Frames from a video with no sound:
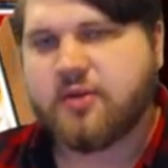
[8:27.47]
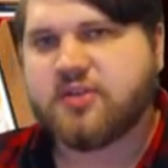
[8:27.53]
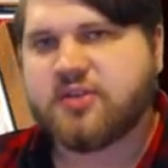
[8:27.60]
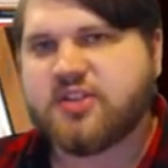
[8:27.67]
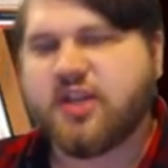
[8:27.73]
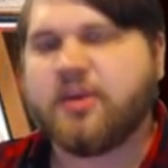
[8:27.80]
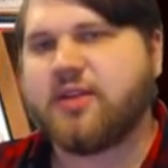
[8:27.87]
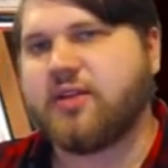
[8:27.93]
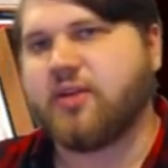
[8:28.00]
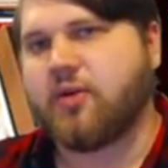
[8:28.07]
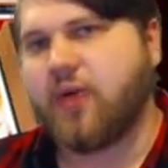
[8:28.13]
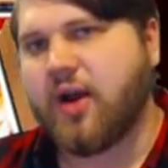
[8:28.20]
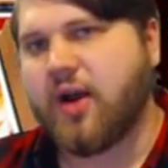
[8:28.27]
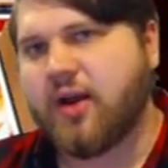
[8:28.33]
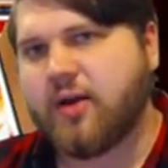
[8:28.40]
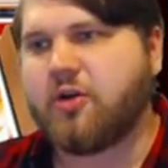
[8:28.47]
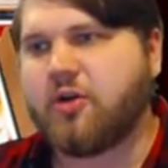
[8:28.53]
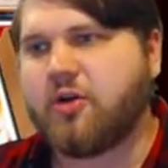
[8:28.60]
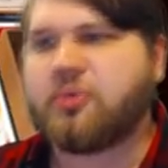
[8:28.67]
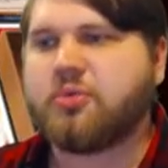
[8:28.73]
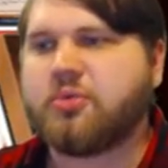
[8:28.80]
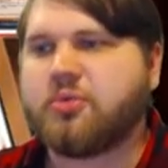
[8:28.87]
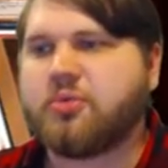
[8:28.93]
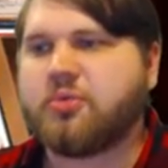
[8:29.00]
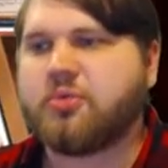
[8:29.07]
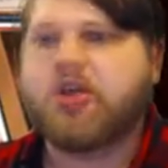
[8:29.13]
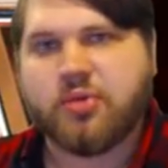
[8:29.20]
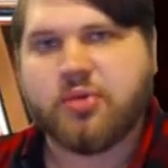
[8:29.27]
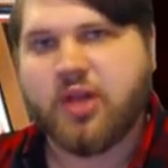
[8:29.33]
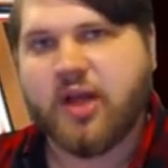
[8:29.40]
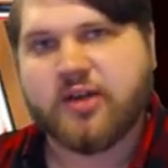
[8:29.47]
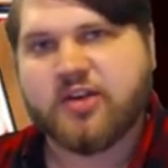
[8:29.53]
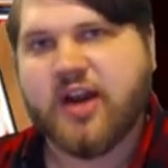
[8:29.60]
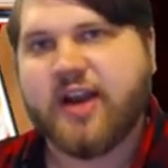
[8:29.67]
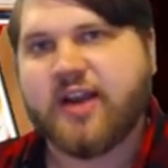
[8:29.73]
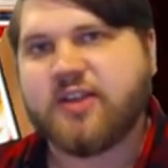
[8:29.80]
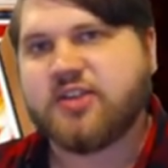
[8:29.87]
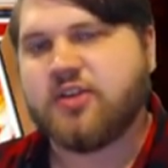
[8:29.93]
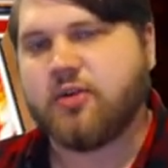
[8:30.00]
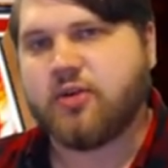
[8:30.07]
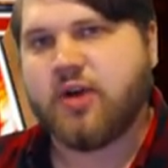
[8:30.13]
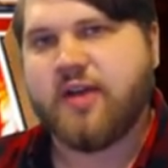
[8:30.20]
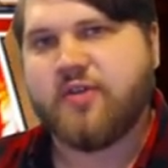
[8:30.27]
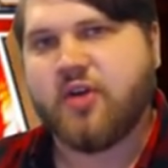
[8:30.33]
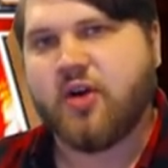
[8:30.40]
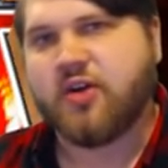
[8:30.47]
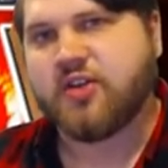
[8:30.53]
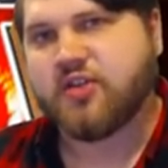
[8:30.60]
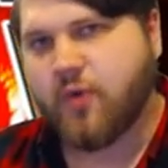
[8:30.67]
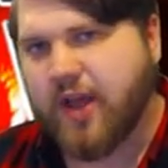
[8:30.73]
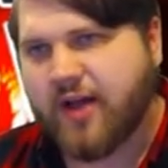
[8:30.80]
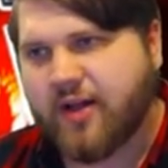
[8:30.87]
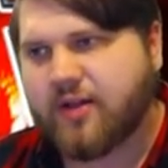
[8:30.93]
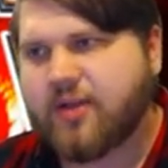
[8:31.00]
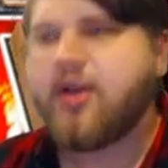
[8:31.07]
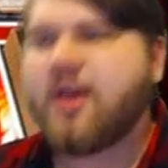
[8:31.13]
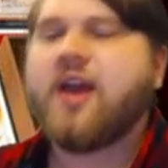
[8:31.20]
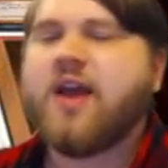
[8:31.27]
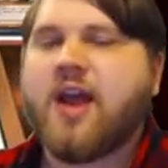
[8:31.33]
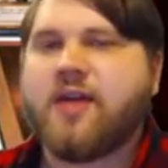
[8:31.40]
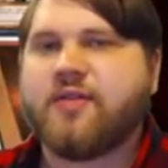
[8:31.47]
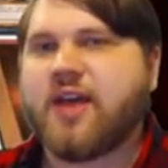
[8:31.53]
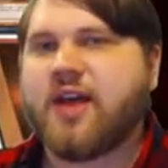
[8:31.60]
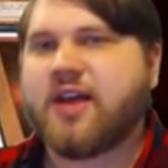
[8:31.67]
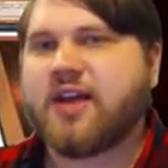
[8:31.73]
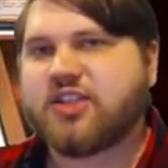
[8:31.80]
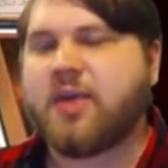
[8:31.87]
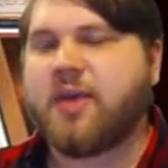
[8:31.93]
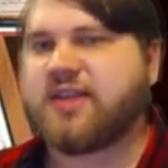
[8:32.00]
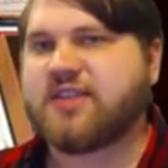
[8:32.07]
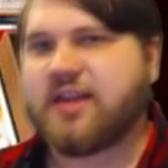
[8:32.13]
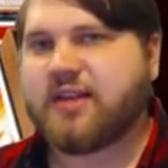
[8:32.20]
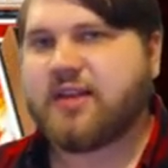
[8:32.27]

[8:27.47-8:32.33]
that you summoned in the Grinder Golem play to send Block Dragon to your graveyard as well, and that just makes it